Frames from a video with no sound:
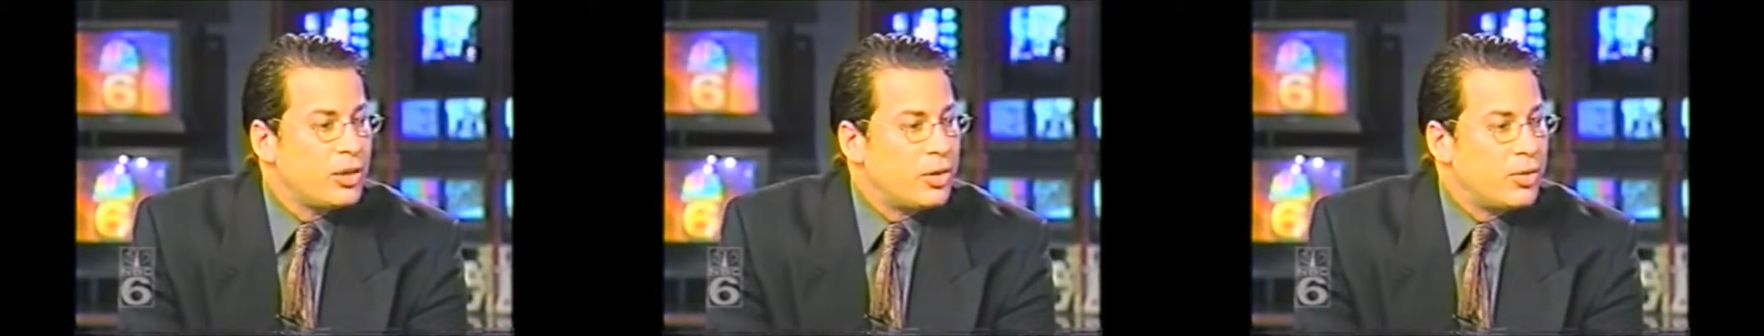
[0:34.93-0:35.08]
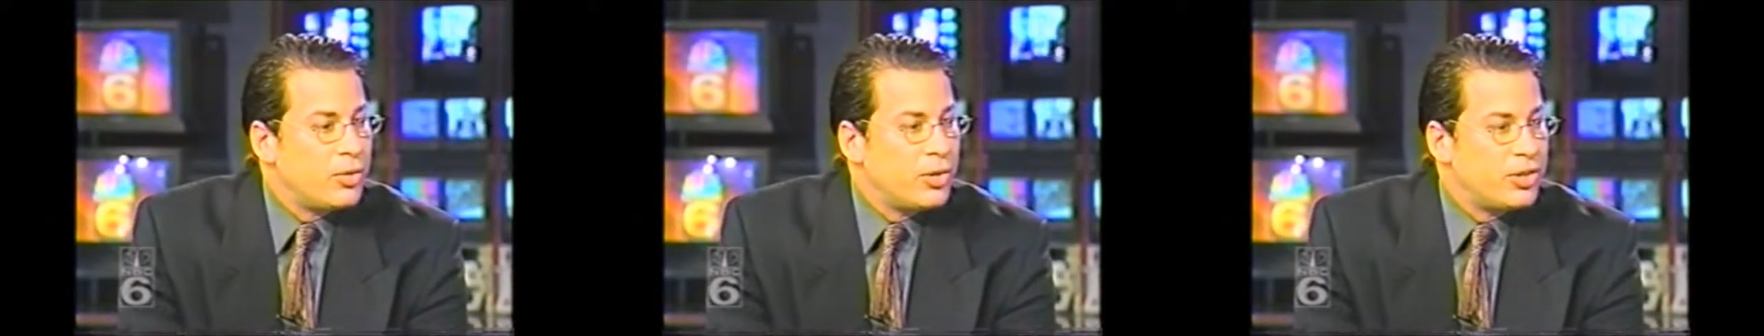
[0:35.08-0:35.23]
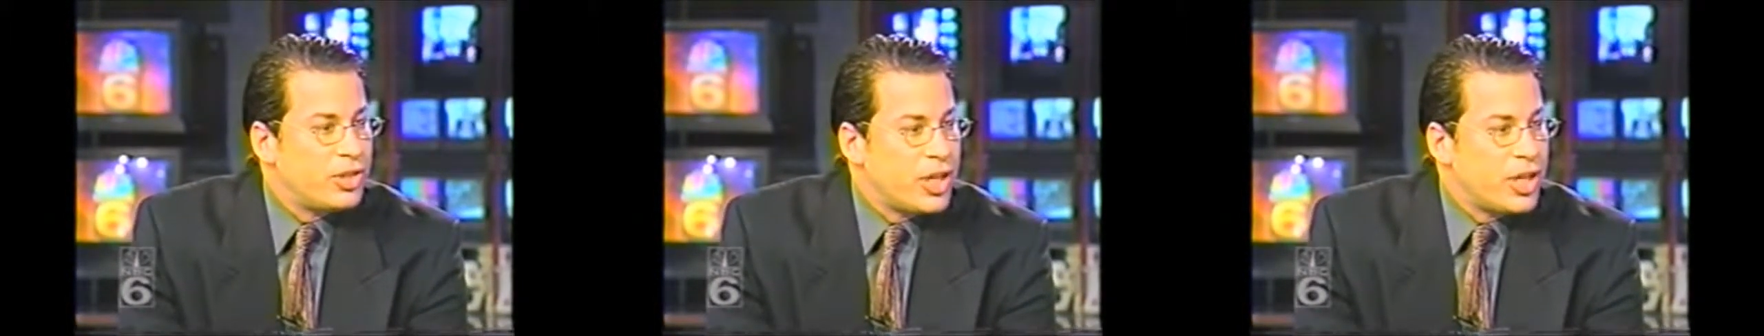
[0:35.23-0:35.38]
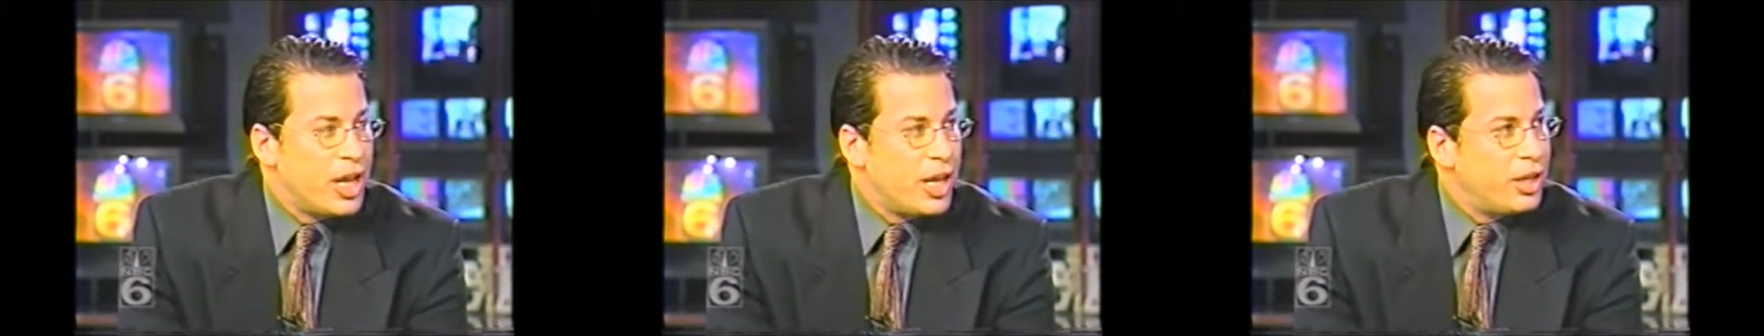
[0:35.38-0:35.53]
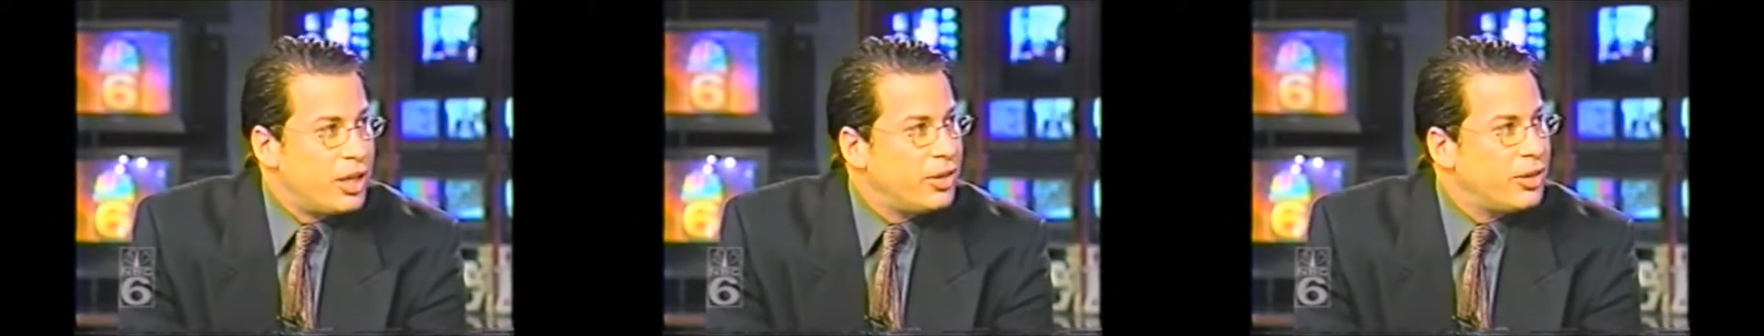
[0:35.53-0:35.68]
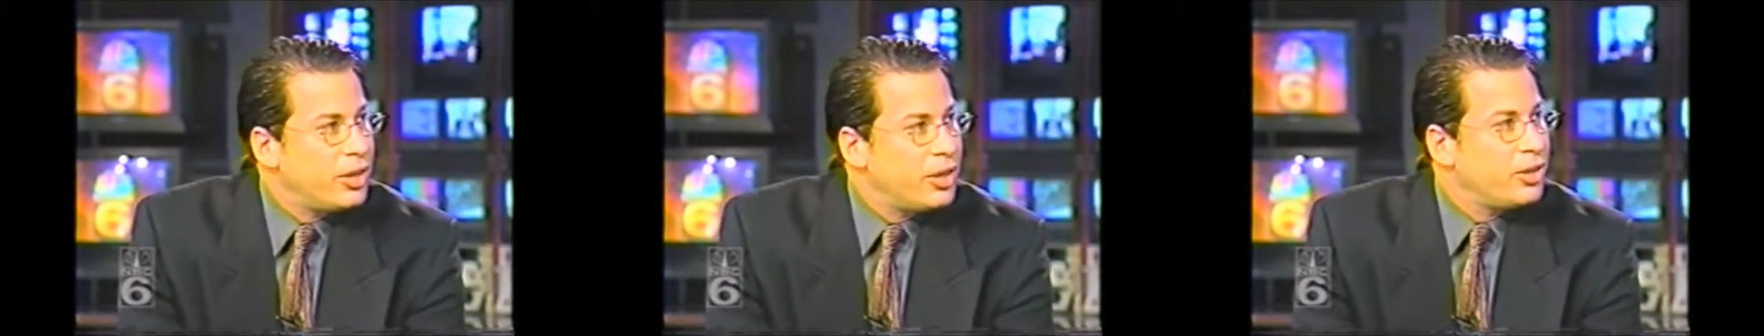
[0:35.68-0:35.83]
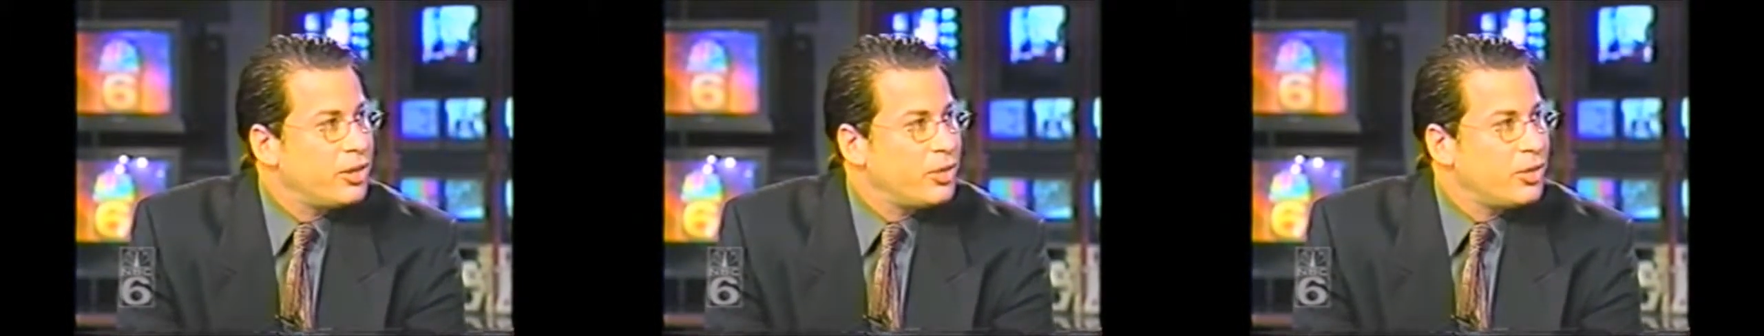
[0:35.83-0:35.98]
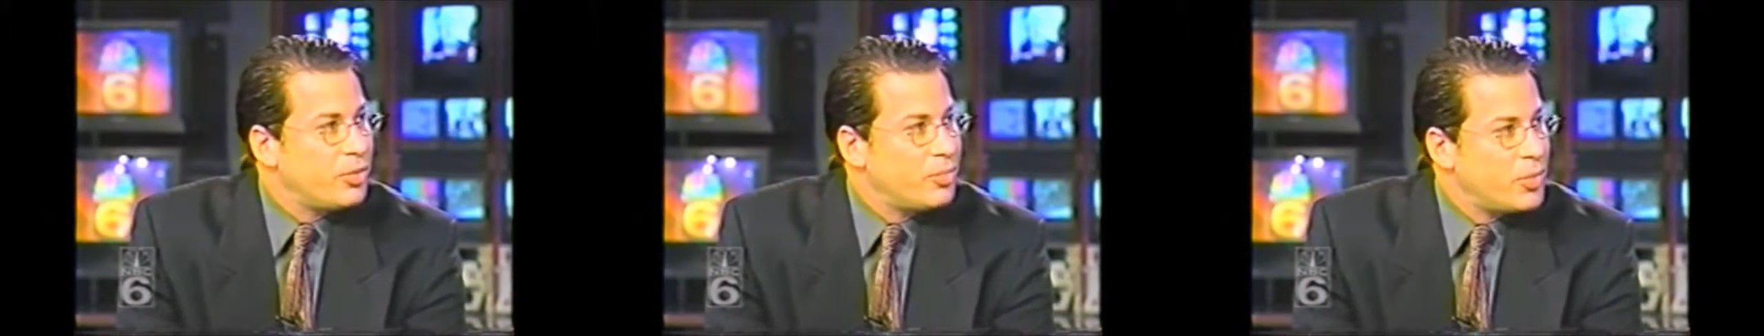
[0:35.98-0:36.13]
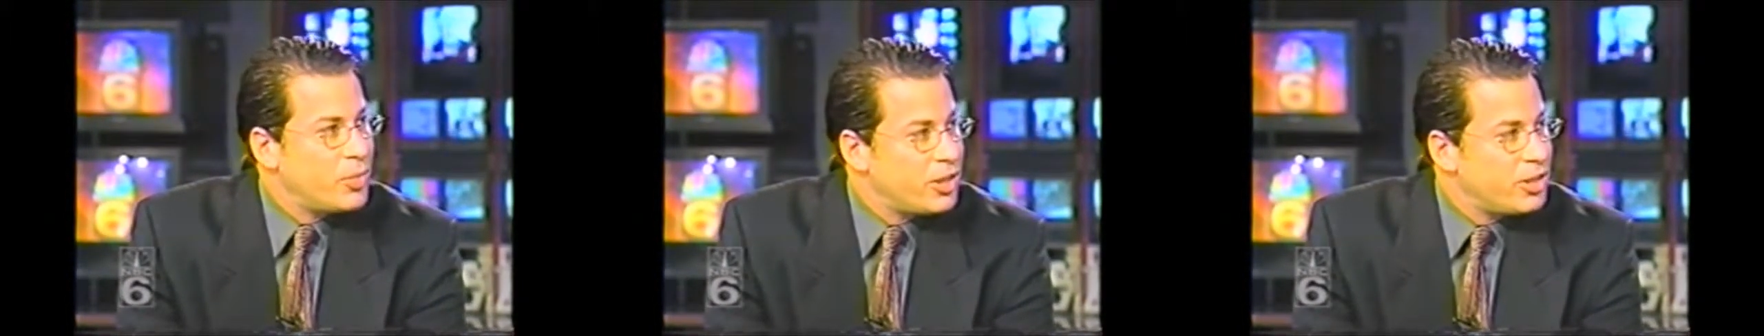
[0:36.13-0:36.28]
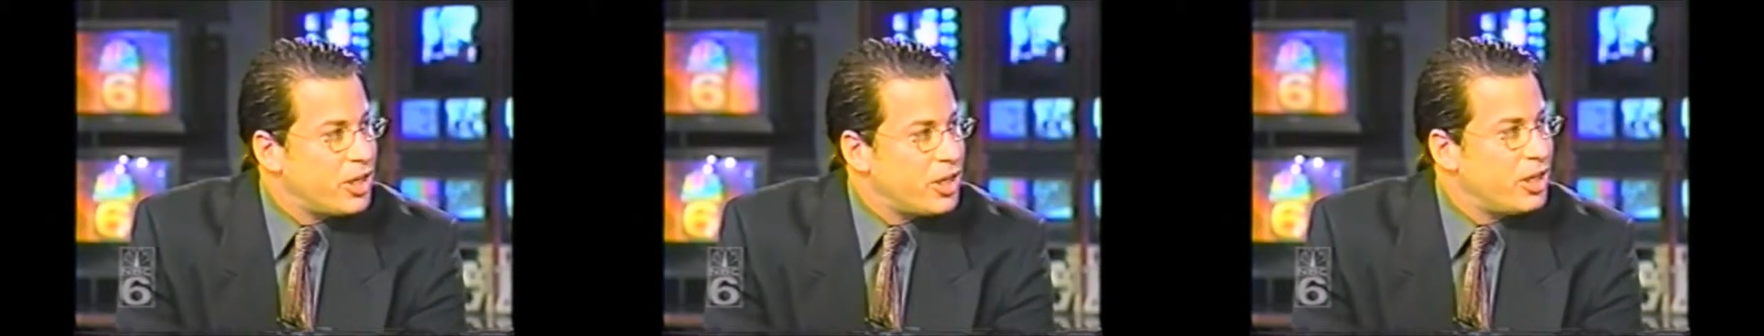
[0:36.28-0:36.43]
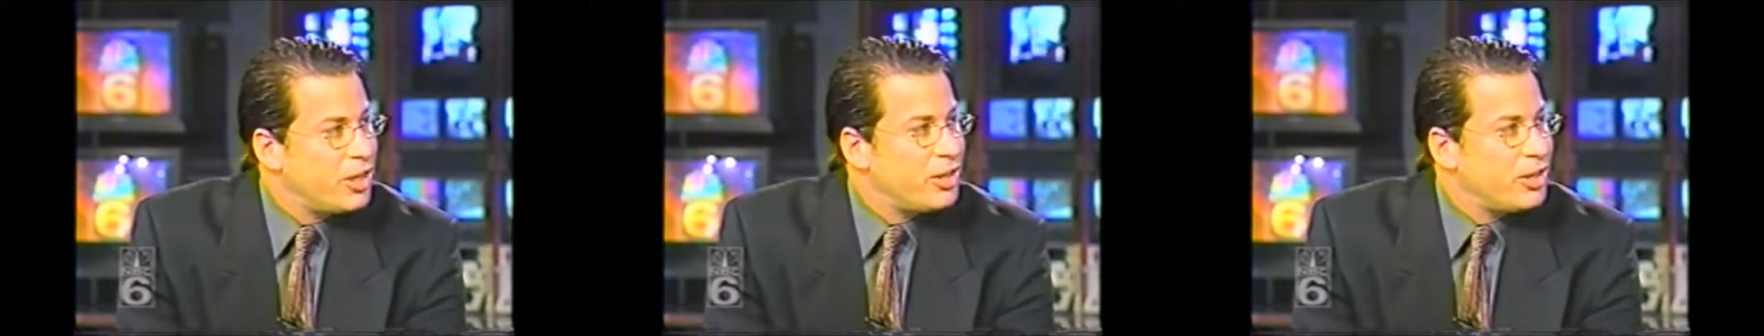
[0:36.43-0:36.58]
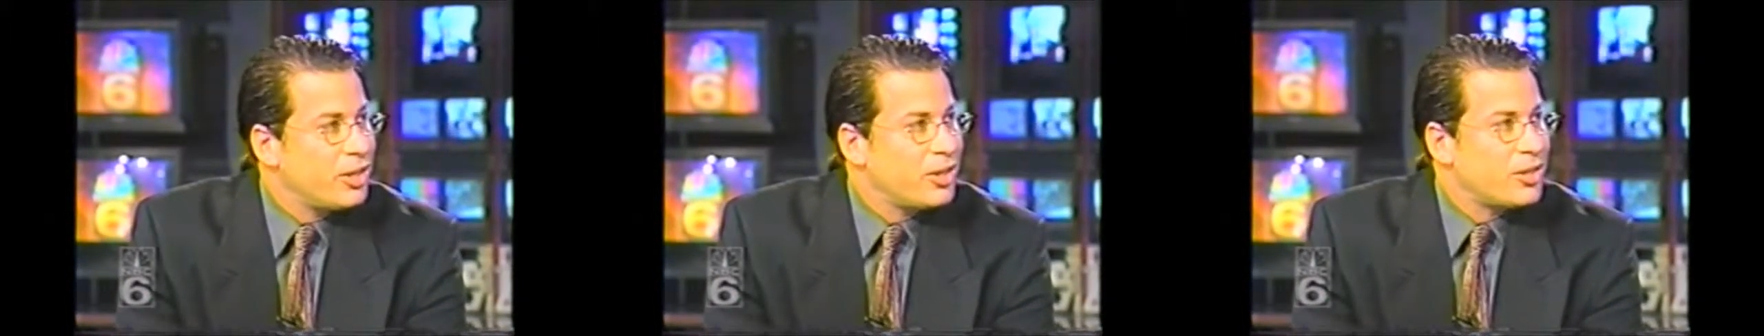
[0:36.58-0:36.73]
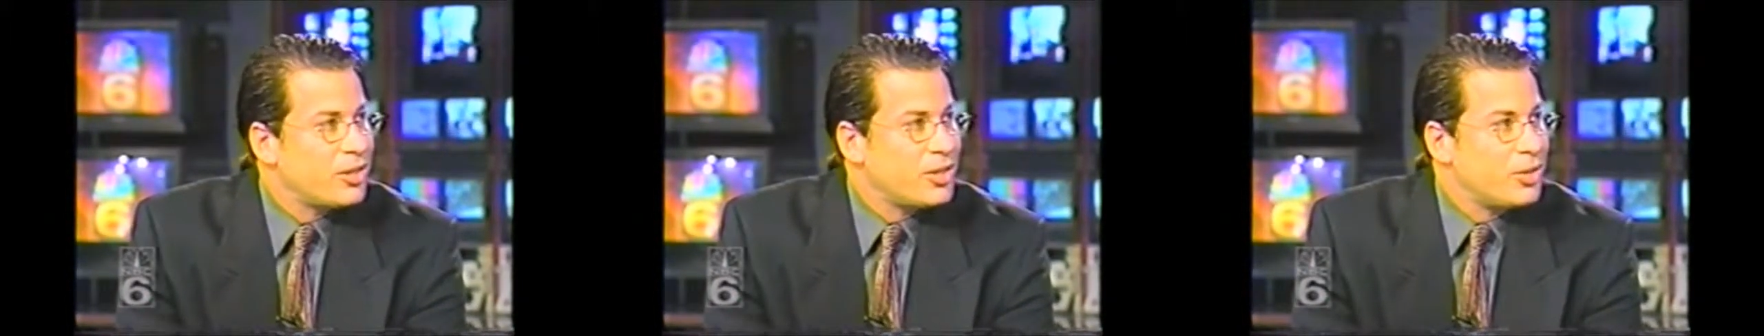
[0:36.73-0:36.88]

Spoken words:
Don't say anything, don't admit to anything,